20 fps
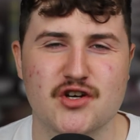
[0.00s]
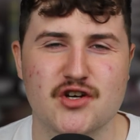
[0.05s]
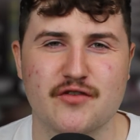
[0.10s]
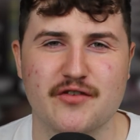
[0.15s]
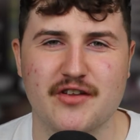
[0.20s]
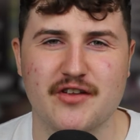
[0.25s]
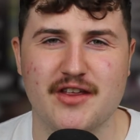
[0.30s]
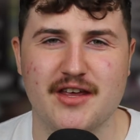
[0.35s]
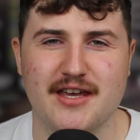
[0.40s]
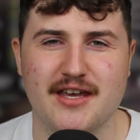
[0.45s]

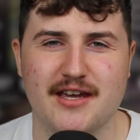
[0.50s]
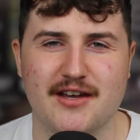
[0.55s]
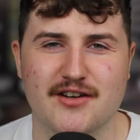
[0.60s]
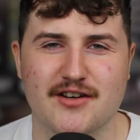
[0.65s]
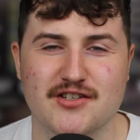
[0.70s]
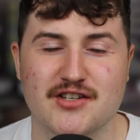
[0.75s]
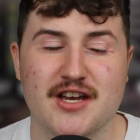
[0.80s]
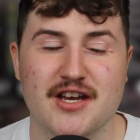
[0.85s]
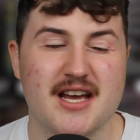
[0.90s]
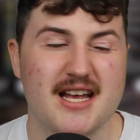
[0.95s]
over the
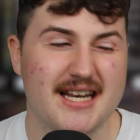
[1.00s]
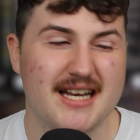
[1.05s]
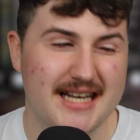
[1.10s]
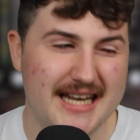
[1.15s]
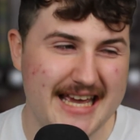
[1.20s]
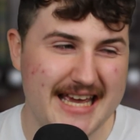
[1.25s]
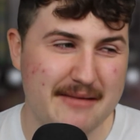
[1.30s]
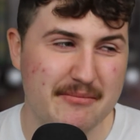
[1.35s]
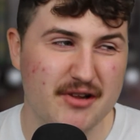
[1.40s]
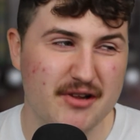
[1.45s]
years,
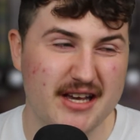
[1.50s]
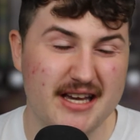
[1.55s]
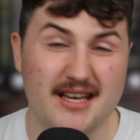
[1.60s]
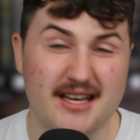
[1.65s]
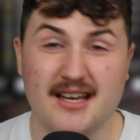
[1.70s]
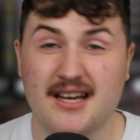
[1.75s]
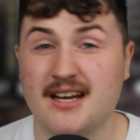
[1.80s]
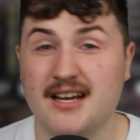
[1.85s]
namely